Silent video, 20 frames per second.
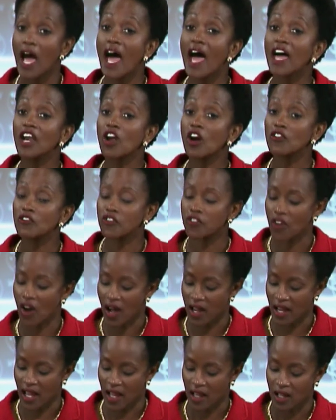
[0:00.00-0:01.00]
And on
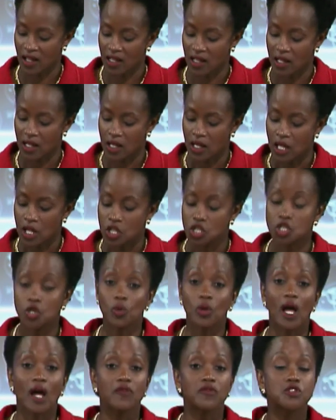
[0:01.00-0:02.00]
Friday, she
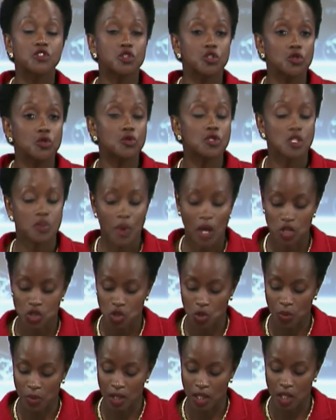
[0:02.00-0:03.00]
will have two
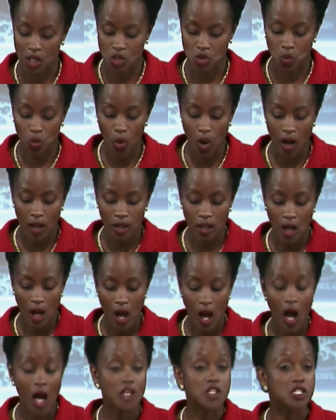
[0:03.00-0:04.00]
special meetings, one
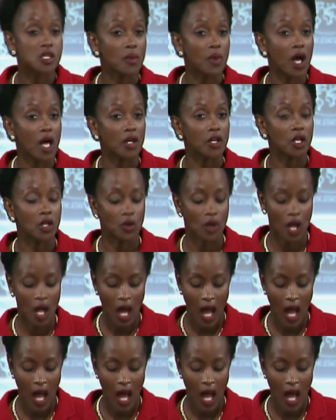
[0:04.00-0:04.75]
on Somalia